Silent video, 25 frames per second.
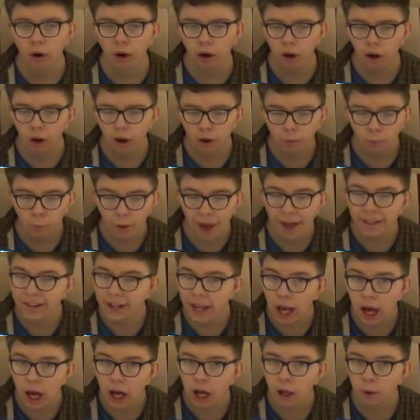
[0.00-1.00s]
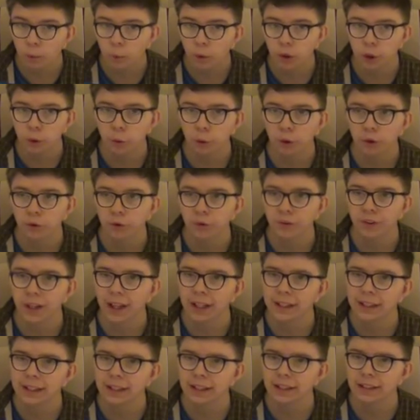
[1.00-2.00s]
where they are, which was
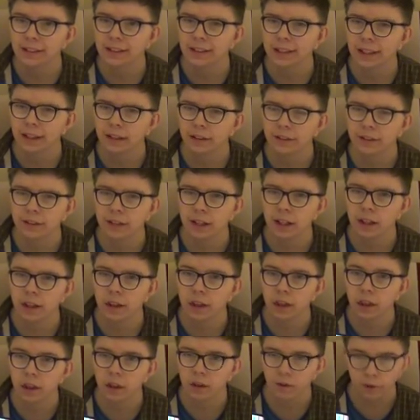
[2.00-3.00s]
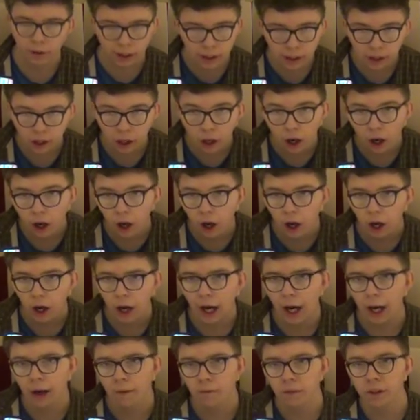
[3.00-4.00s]
1963.
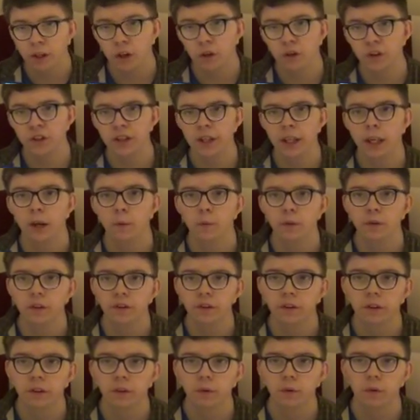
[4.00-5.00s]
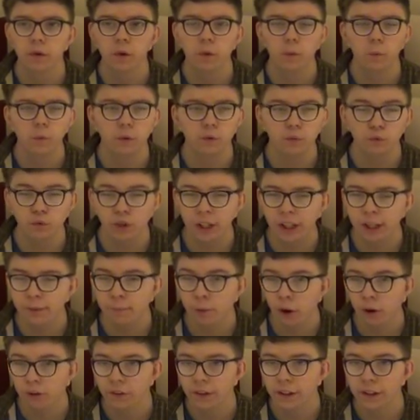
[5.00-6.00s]
And the other year that was really
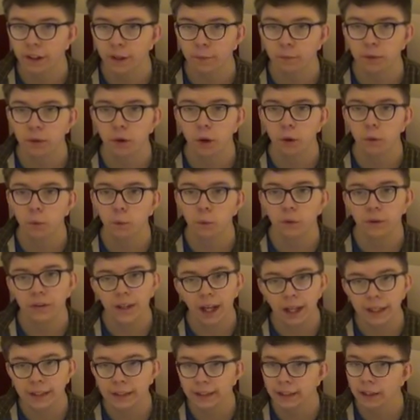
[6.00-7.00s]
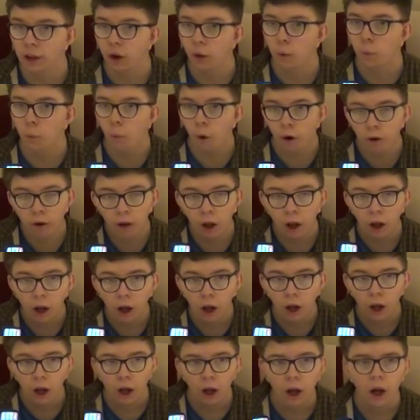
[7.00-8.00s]
important in this episode was 1901,
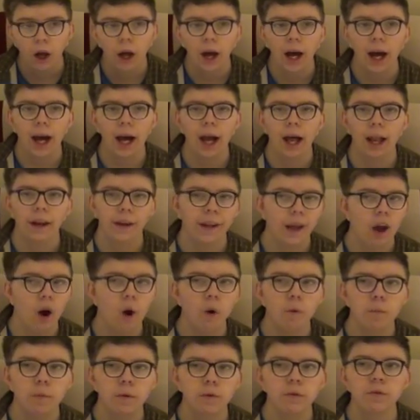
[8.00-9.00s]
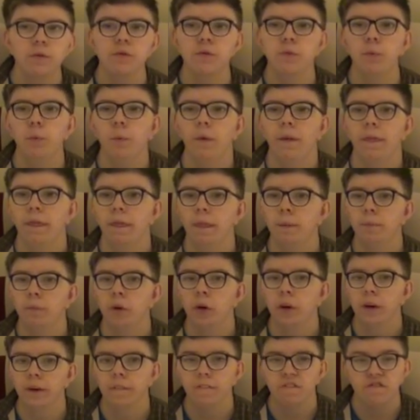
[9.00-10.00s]
and it opened with
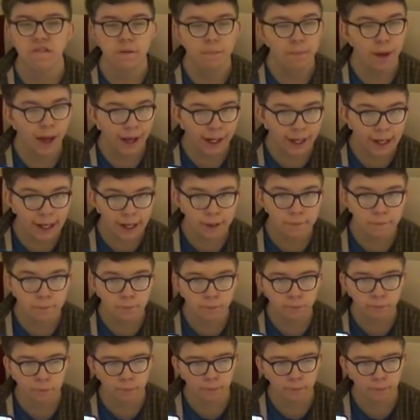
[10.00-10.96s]
them looking for Peggy.